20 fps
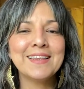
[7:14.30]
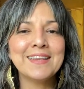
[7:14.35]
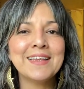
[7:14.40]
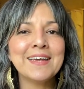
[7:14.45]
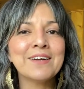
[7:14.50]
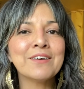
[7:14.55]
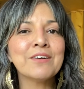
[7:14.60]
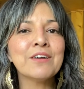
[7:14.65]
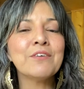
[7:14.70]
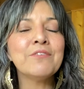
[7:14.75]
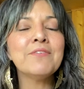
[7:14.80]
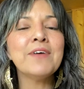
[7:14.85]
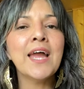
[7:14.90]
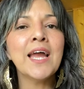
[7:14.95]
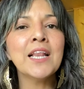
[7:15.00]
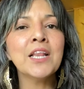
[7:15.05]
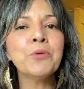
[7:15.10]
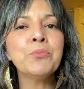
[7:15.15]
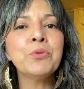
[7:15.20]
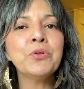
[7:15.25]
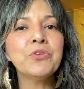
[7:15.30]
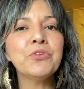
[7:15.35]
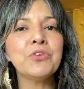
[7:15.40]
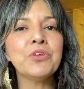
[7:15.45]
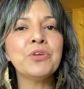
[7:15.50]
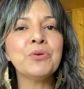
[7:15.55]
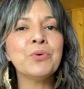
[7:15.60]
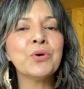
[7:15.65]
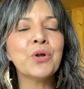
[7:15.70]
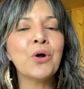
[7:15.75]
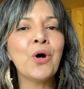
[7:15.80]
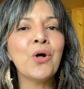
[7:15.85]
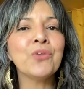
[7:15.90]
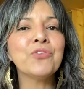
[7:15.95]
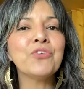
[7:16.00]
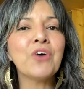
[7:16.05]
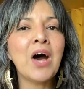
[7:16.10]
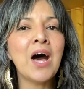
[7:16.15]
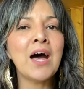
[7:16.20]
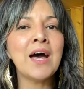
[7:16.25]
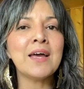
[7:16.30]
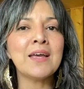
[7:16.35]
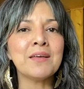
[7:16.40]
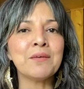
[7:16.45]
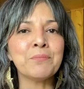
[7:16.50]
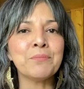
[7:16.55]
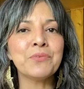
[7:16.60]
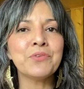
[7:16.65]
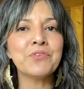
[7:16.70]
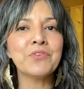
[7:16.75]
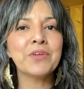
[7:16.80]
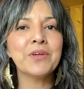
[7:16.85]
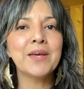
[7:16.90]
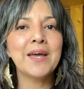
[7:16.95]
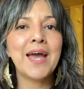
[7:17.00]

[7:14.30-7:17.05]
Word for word: They are available to you at all times.